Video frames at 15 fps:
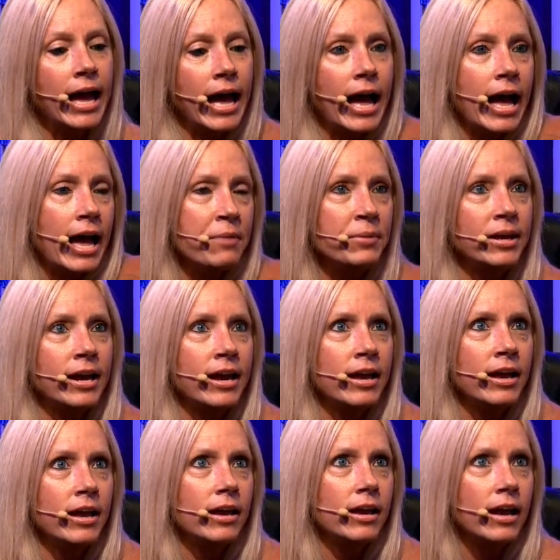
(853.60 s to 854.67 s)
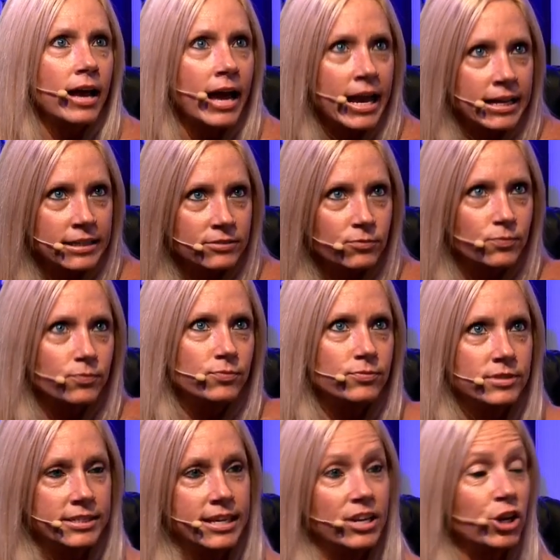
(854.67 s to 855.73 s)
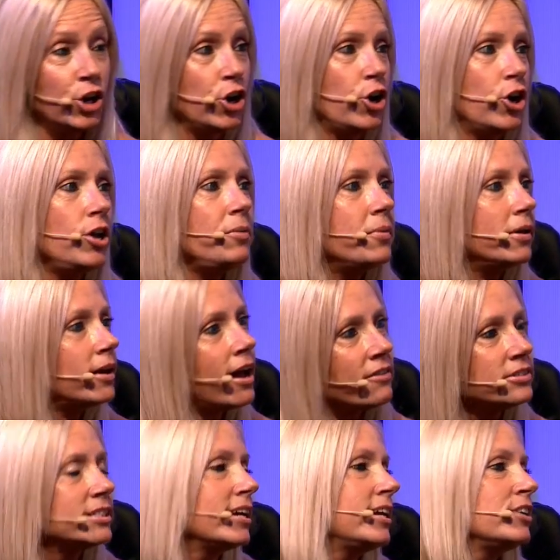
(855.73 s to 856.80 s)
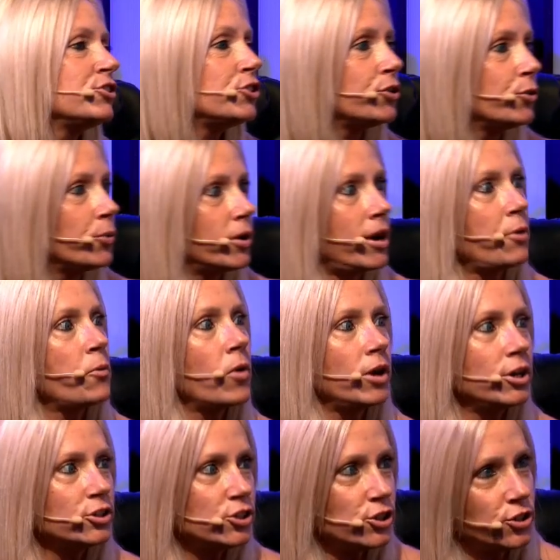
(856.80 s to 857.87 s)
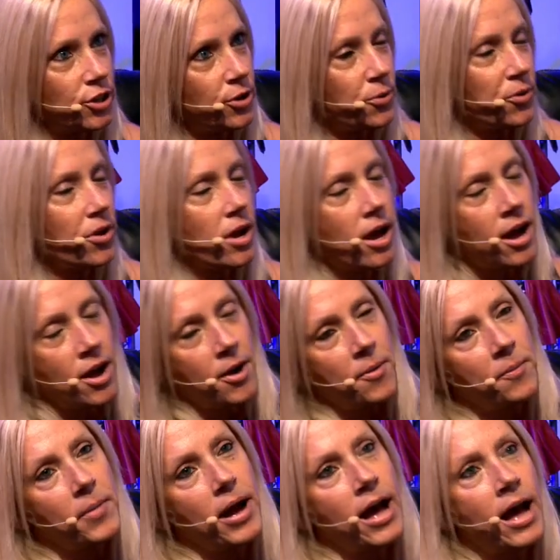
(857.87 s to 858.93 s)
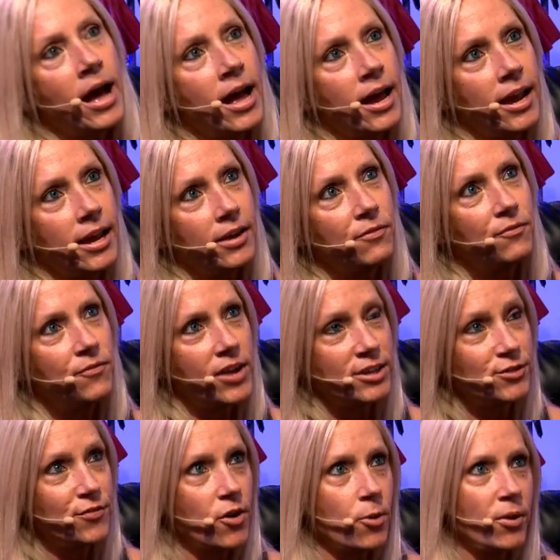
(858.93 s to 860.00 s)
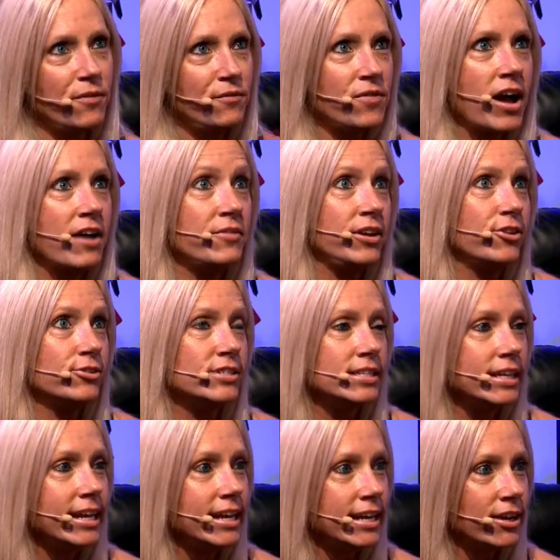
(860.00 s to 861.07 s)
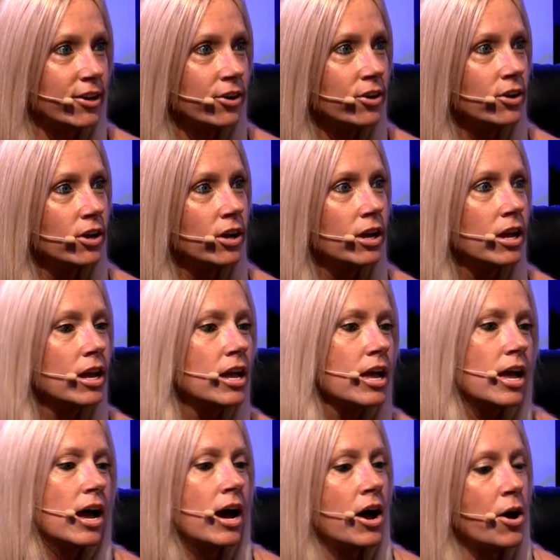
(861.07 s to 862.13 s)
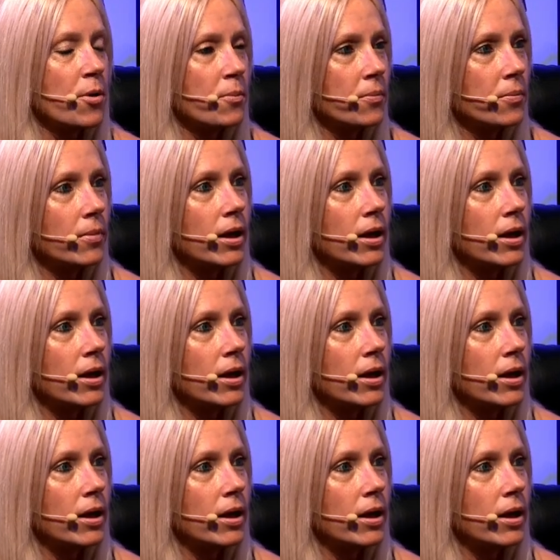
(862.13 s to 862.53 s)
I mean, I did good, but obviously I didn't do what I wanted to do. I fast forward 5 years later, 14